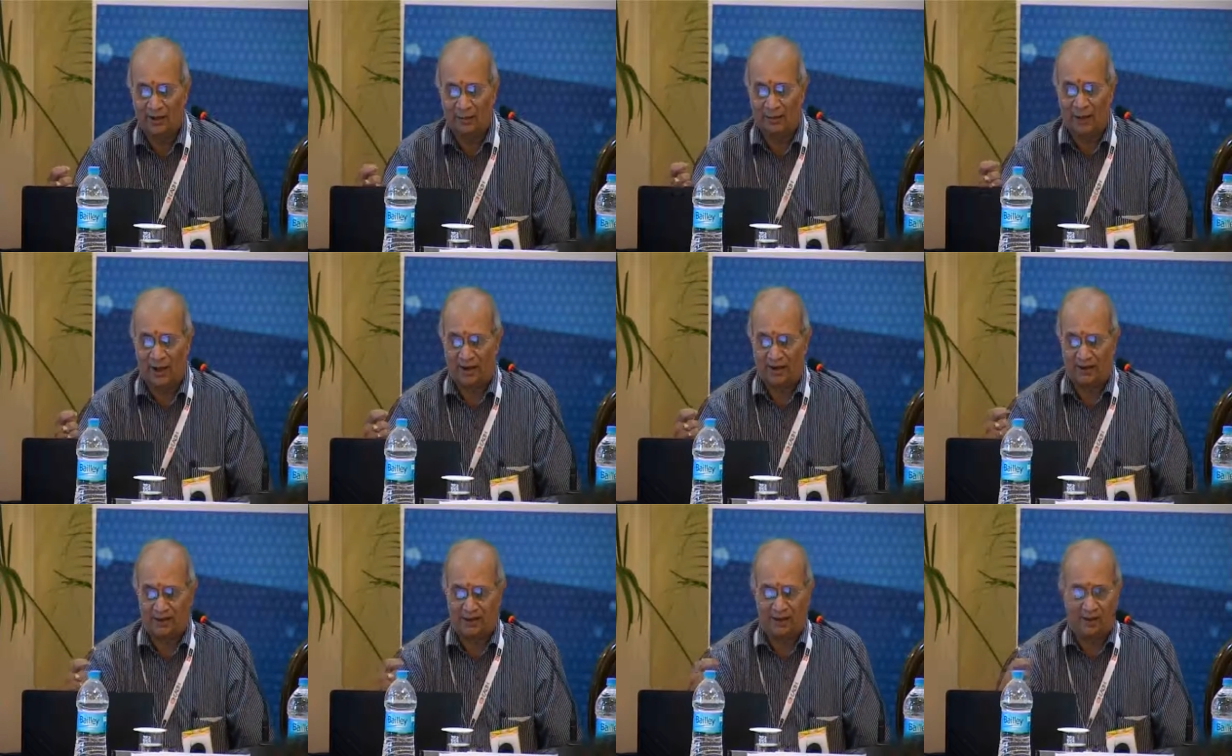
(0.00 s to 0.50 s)

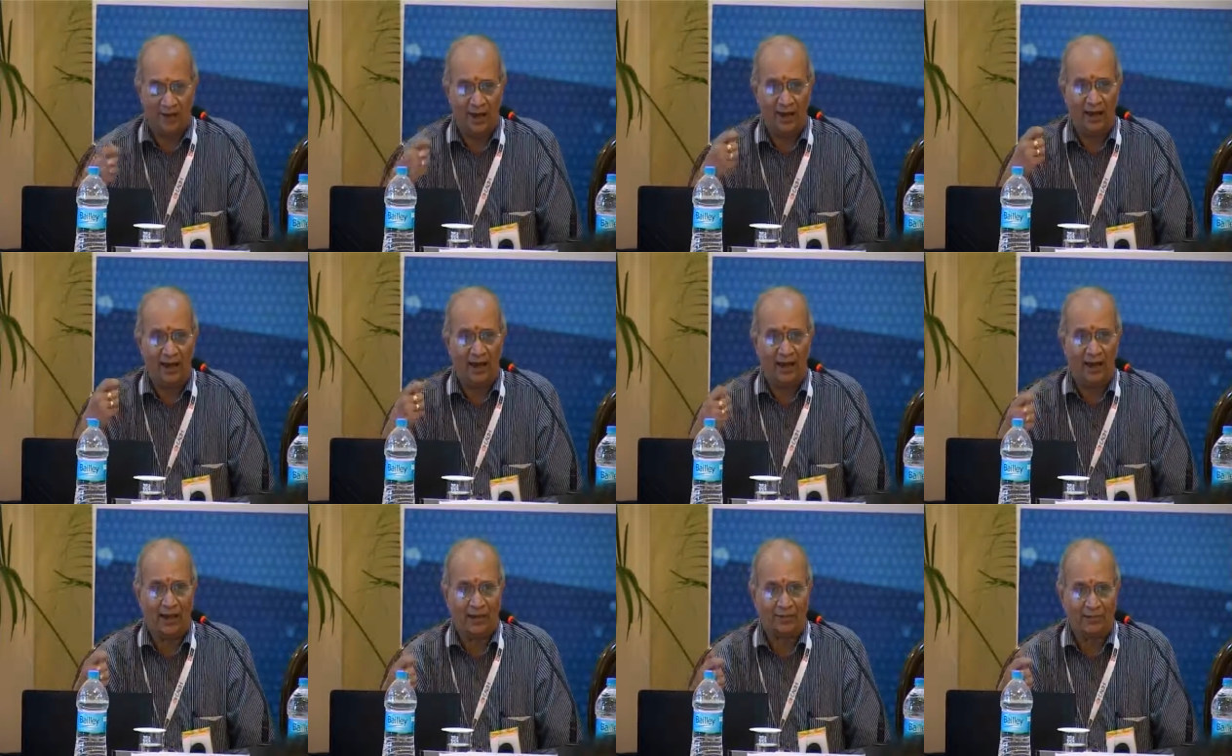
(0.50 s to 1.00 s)
But
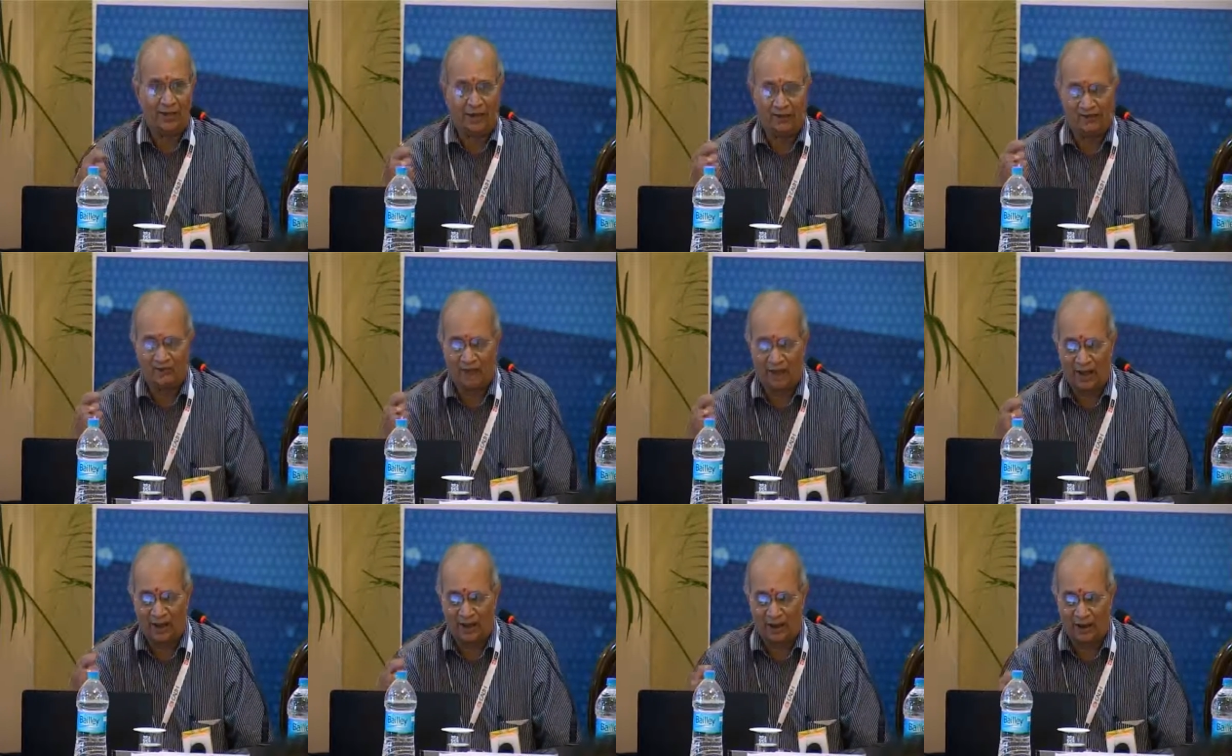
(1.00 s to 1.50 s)
really, I think
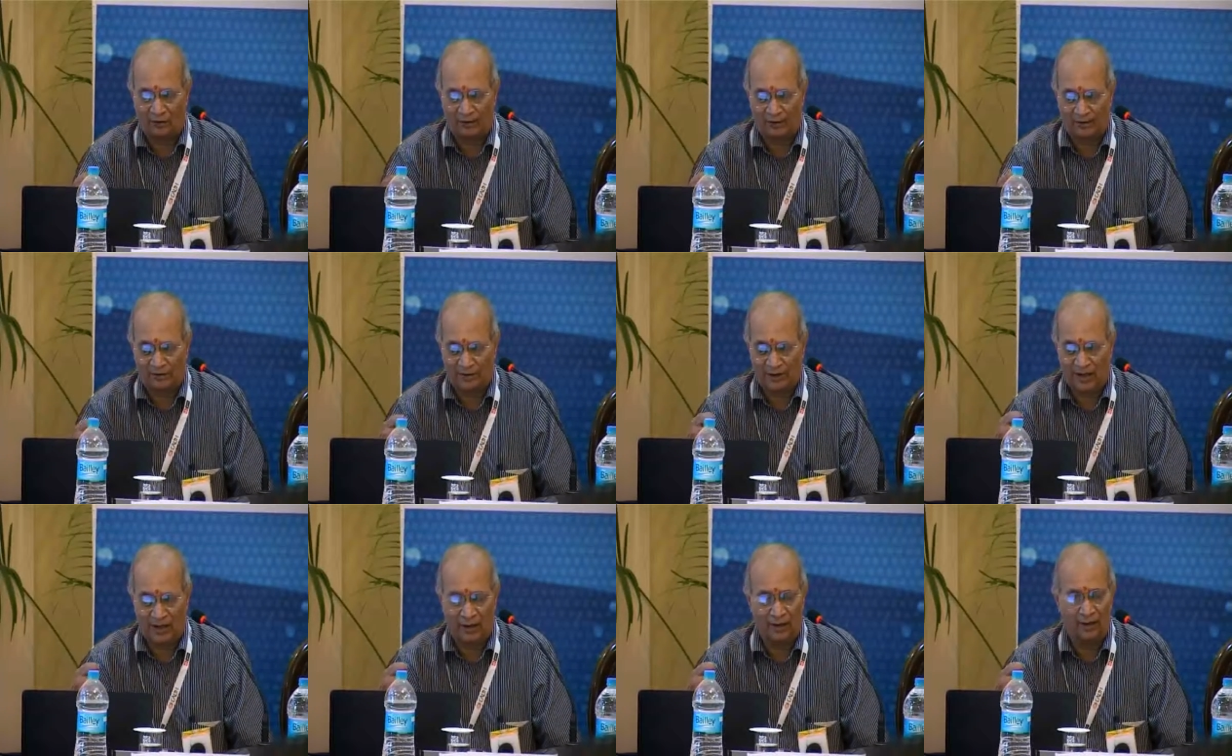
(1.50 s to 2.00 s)
we are
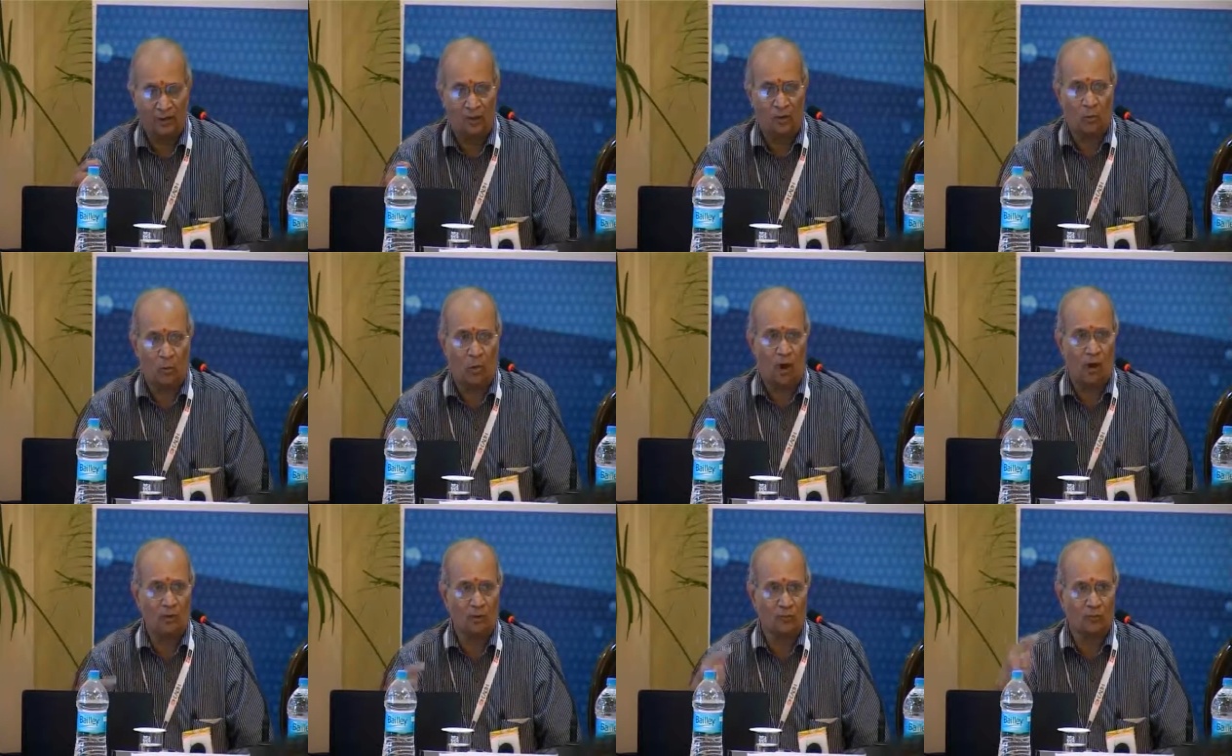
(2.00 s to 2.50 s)
not seeing
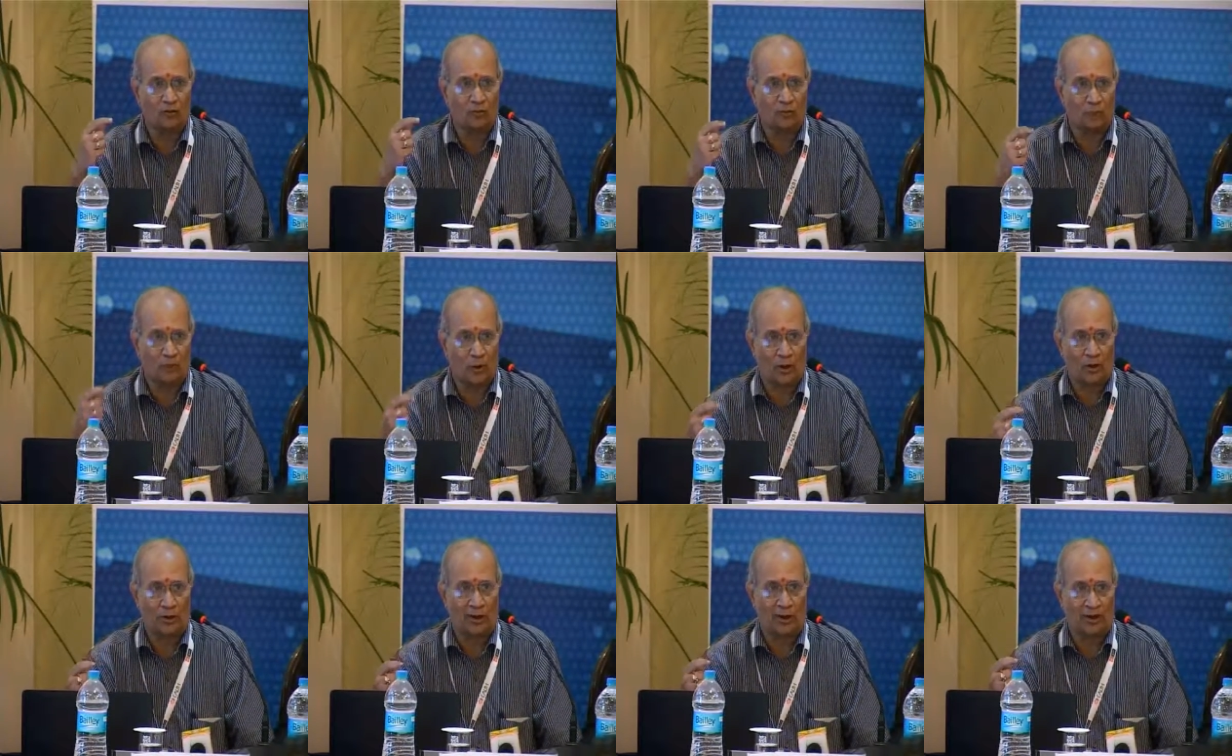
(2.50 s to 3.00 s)
one group
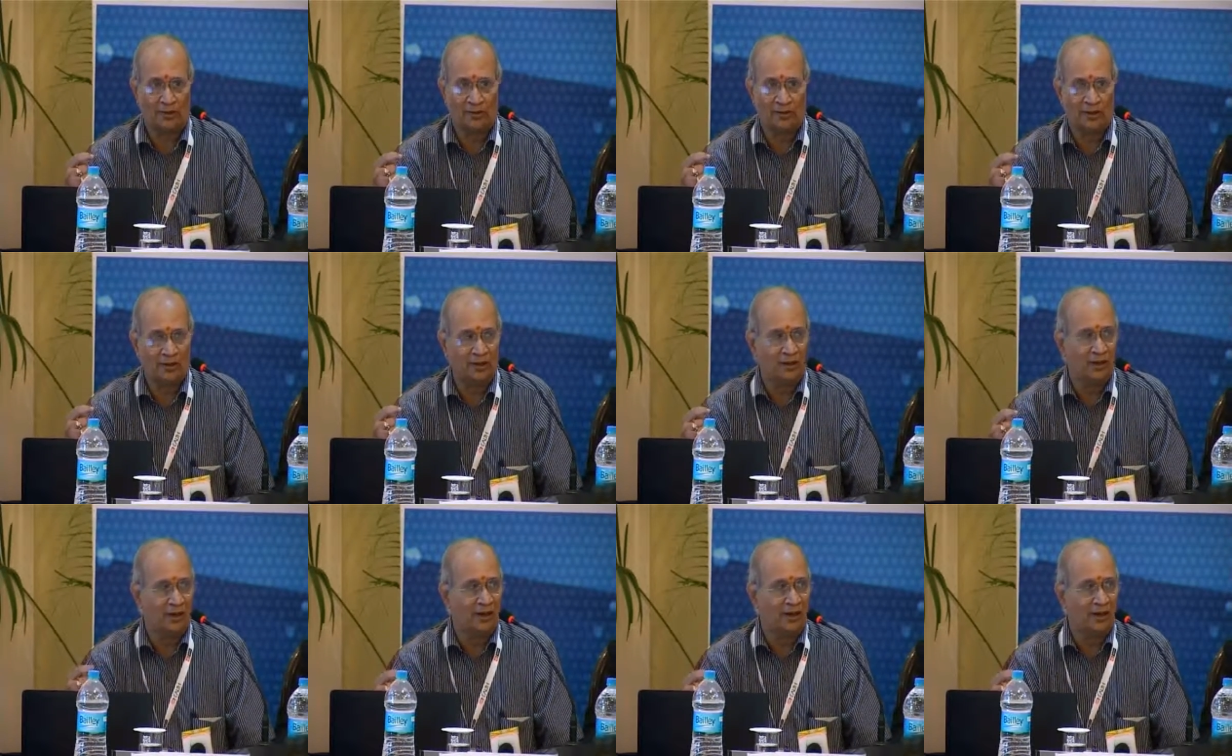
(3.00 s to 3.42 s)
project